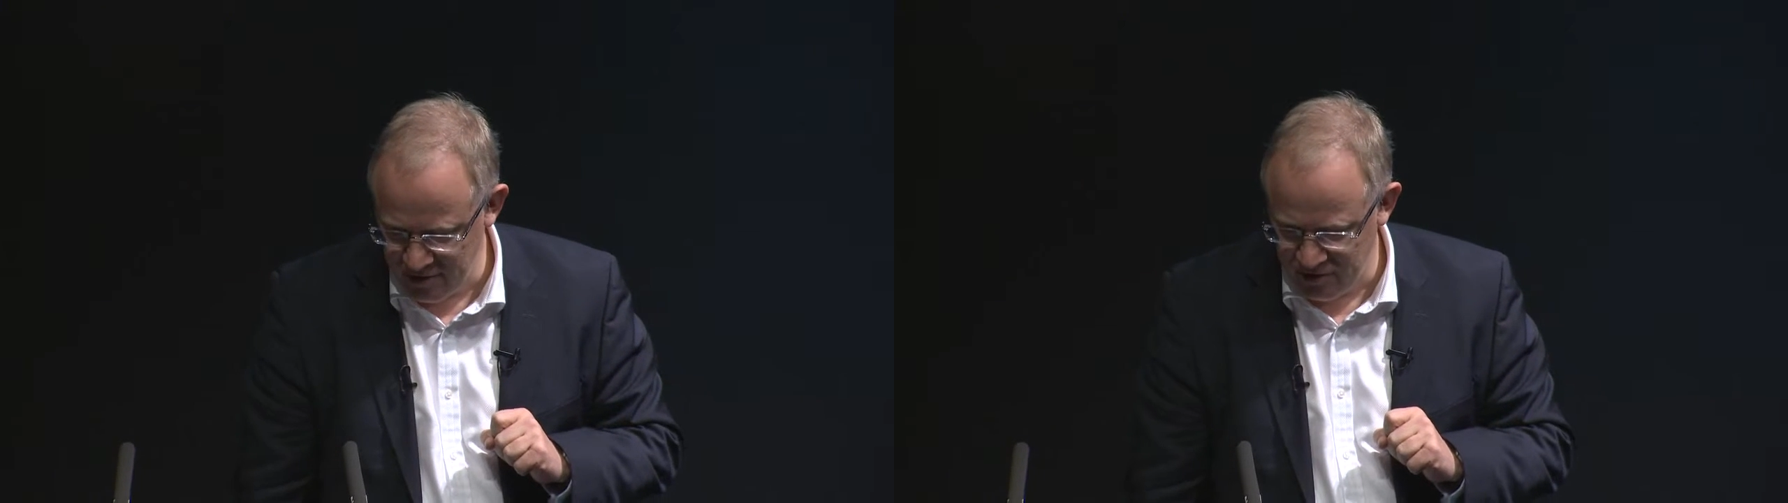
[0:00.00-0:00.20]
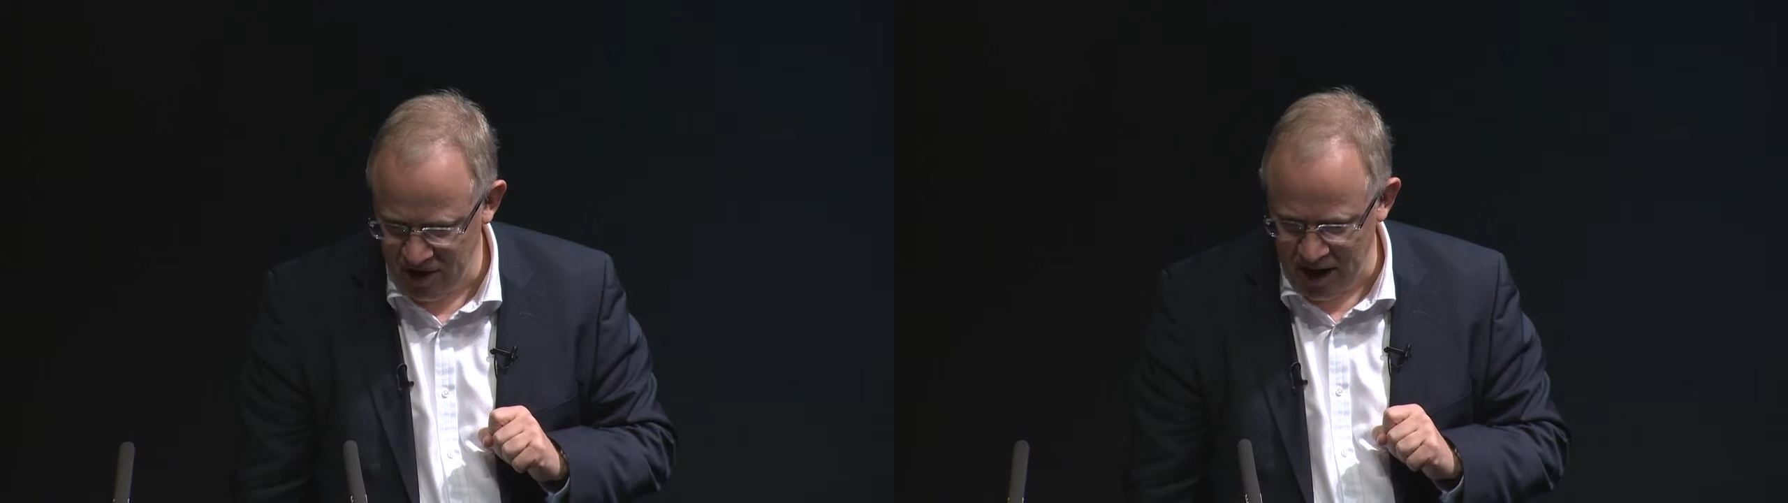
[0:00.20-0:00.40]

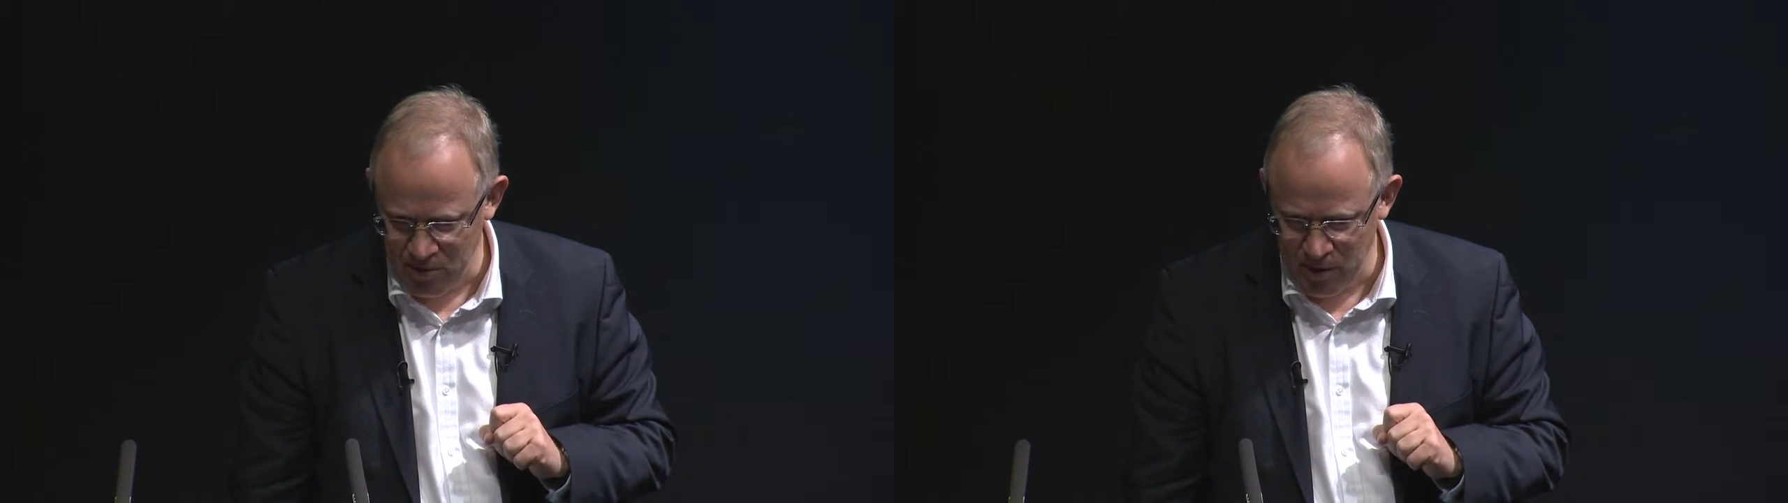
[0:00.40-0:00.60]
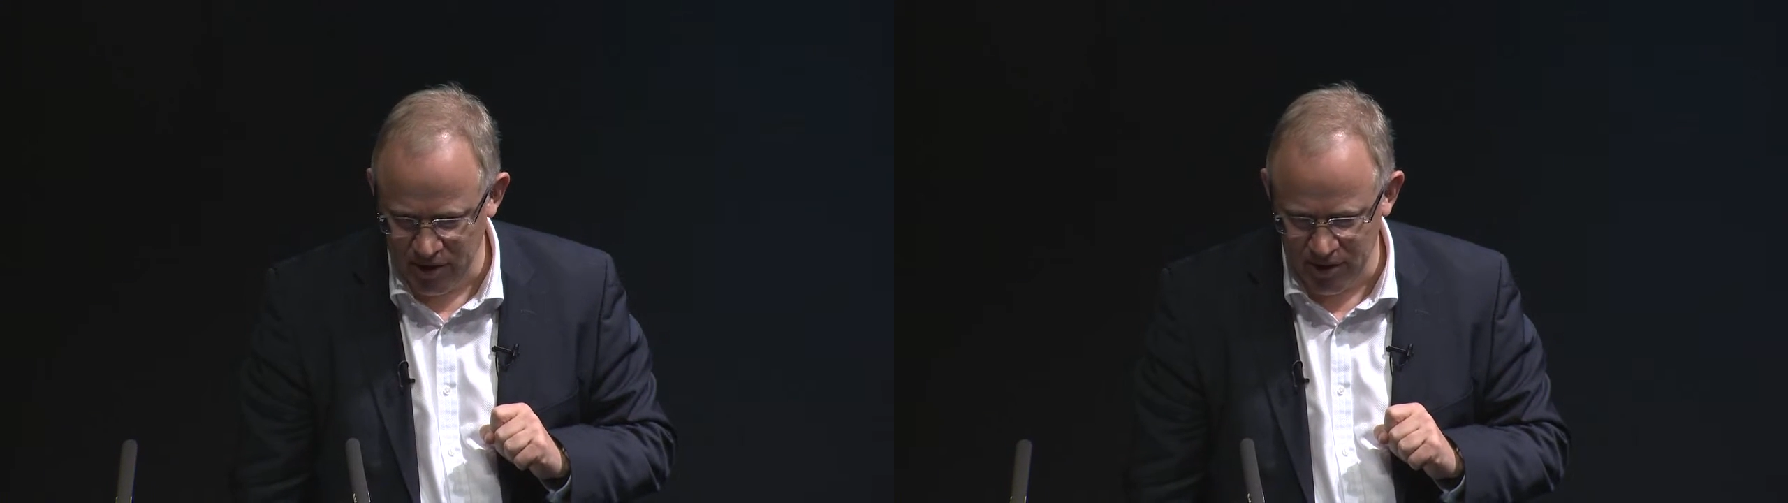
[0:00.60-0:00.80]

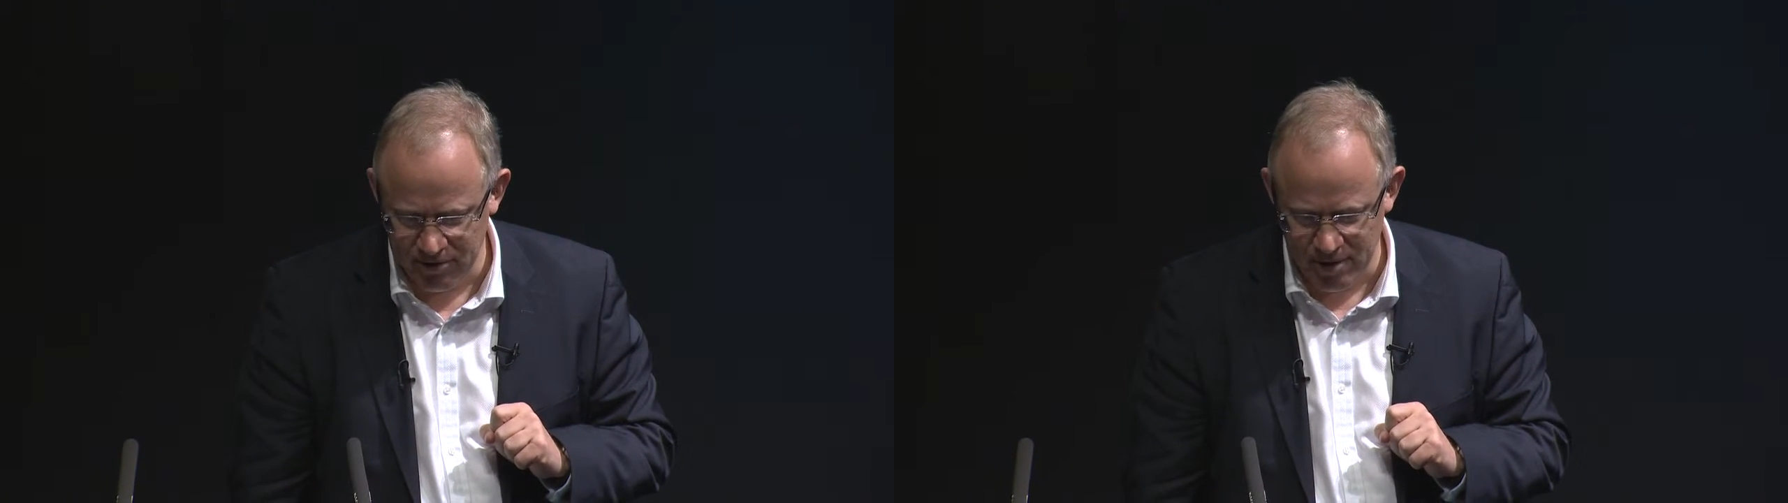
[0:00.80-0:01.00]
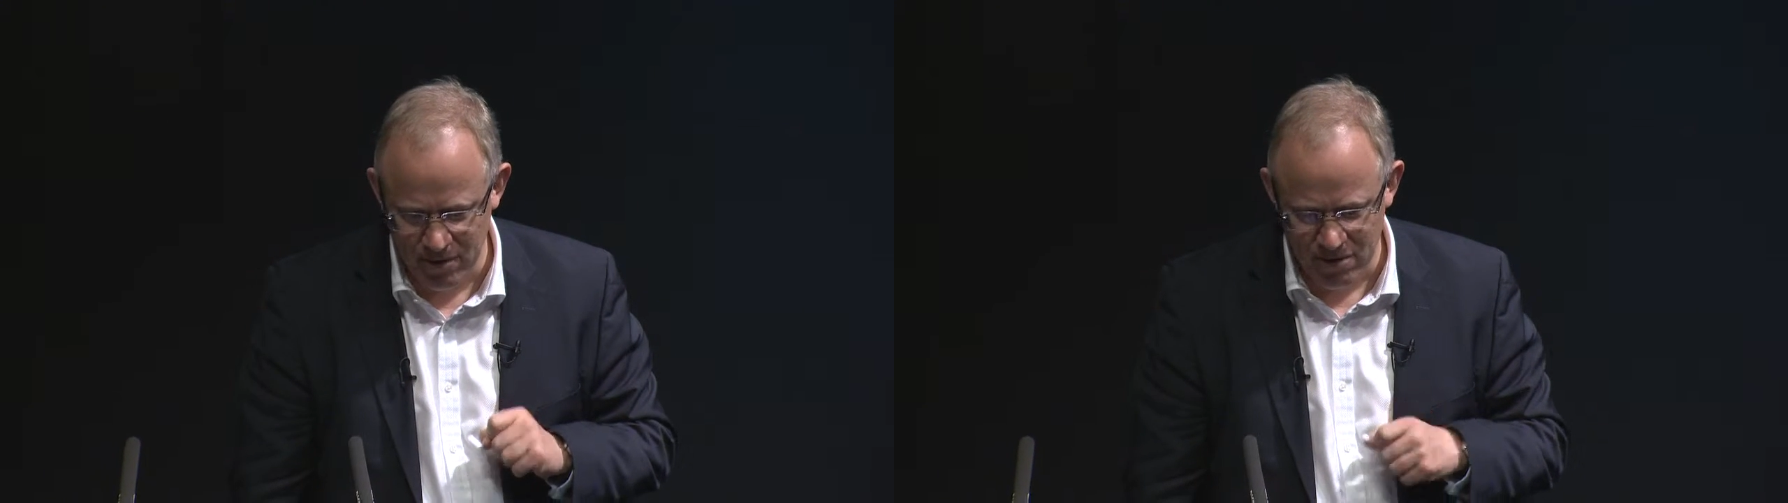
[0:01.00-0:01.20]
sharing with you
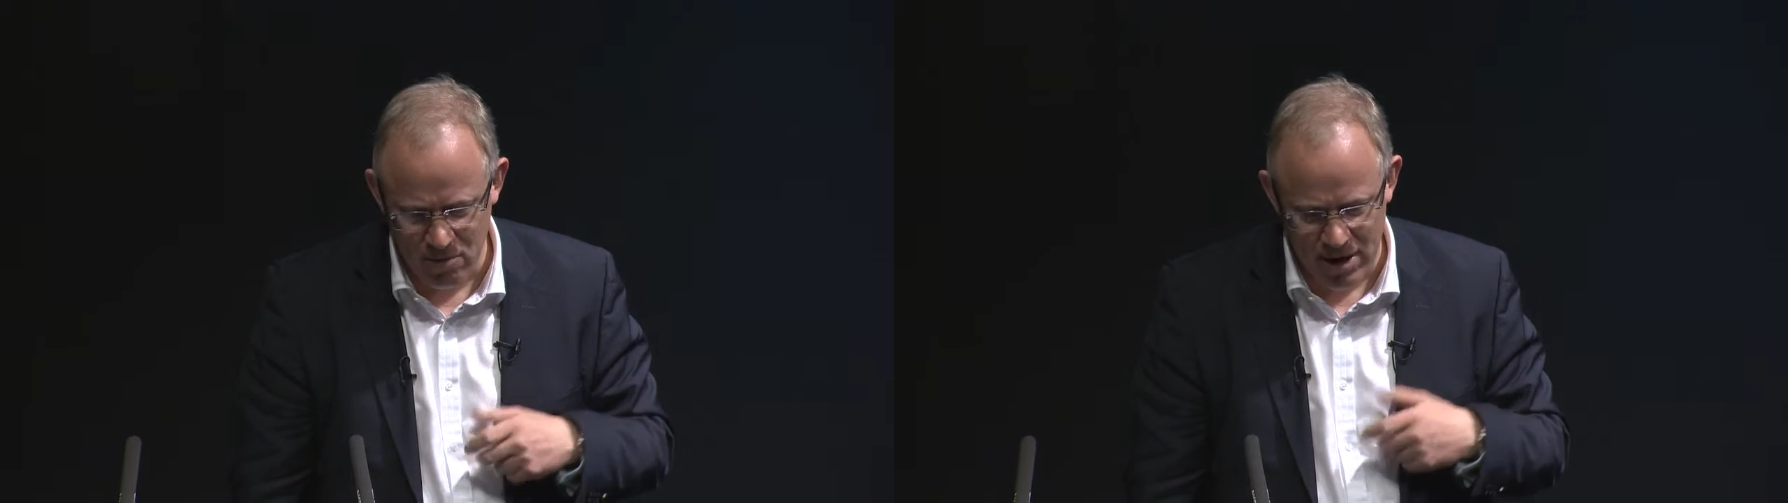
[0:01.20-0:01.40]
some of the